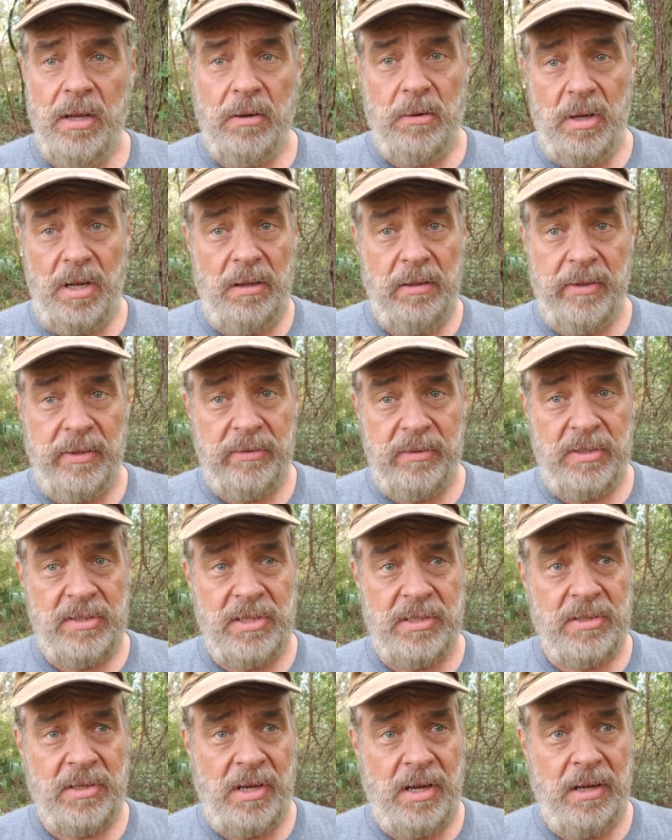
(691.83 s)
well, this
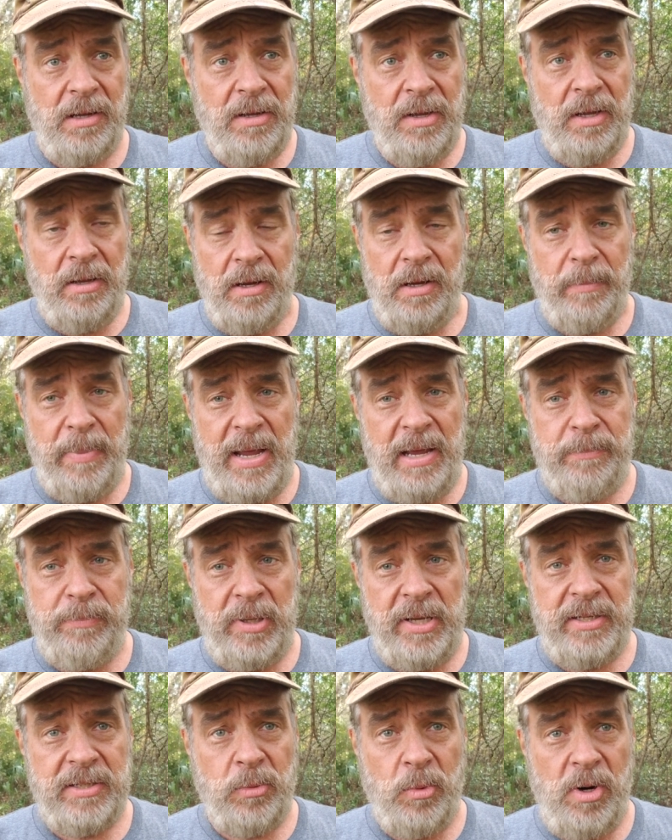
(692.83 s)
is a bad
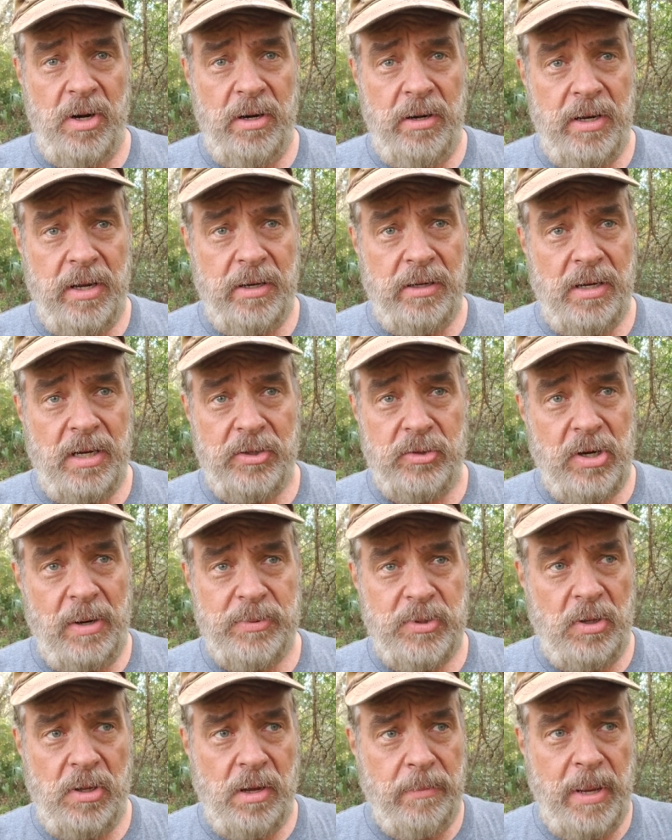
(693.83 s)
place we're in, and
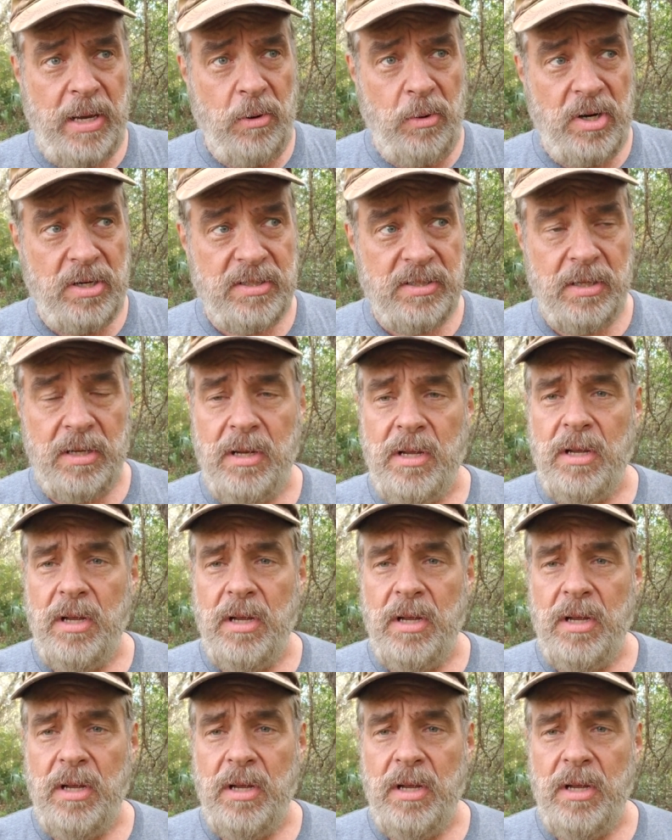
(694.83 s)
Trump's only going to make it worse.